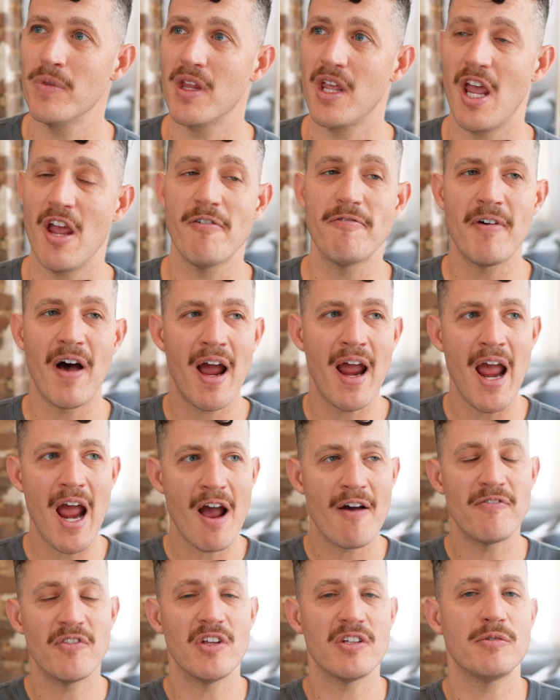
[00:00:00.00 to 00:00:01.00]
if I
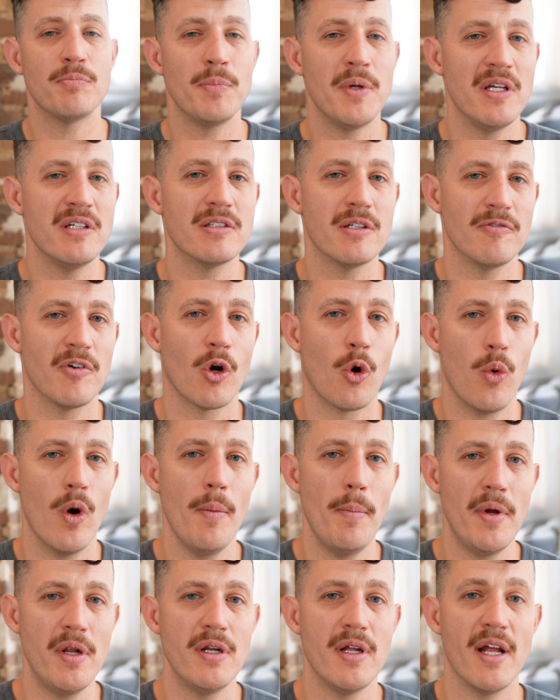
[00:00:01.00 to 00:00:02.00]
have this piece of
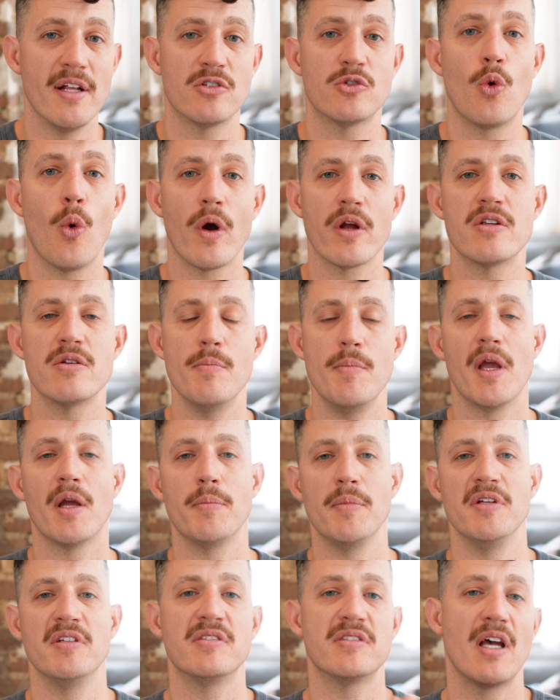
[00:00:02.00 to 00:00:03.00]
equipment, it's going to make
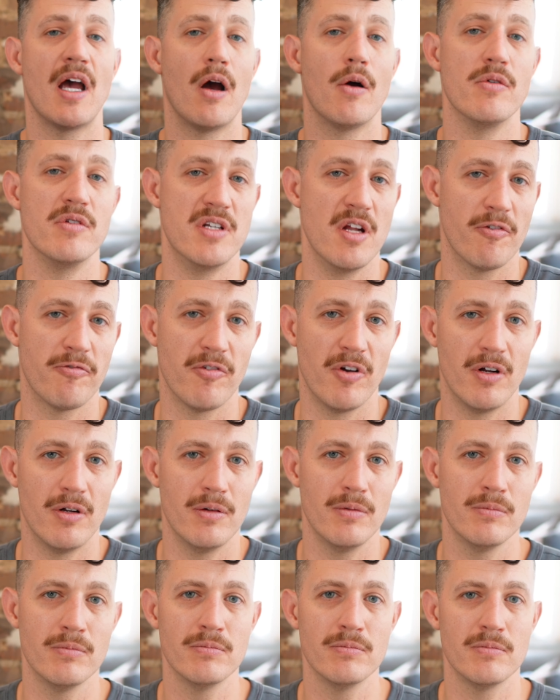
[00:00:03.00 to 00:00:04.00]
me sound different.
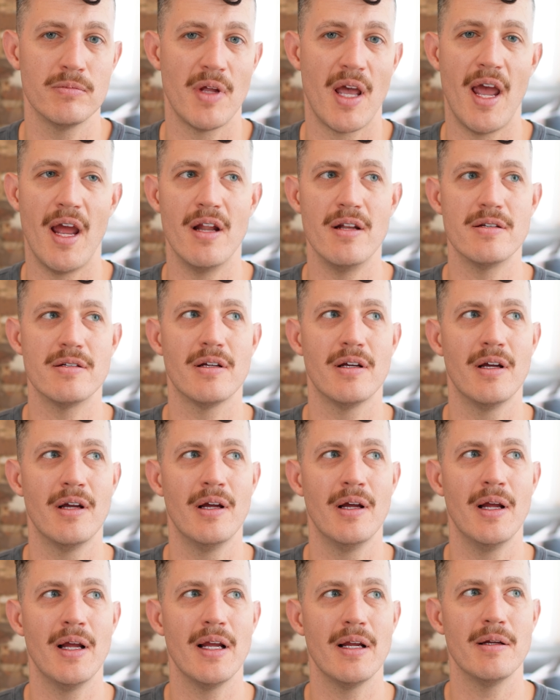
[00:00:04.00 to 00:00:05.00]
And
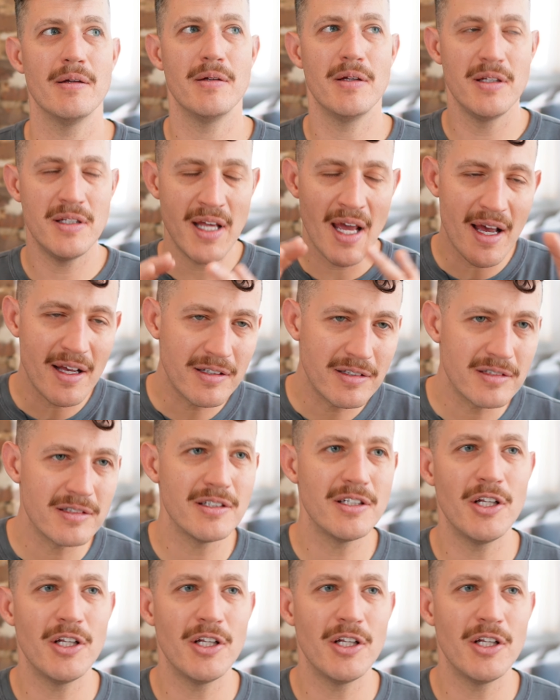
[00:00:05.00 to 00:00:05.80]
yes,